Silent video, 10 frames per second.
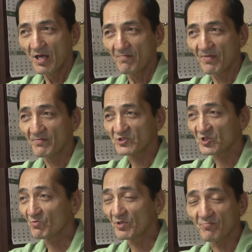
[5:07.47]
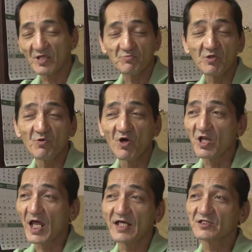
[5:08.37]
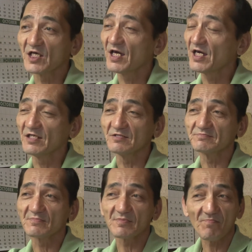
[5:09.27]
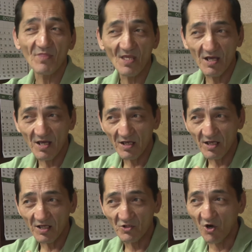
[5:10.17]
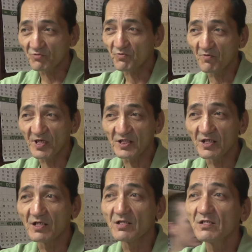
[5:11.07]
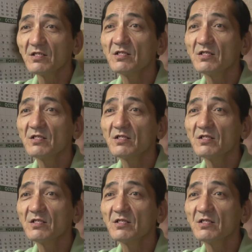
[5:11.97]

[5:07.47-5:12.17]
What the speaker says: it makes me realize that, hey, in order for me to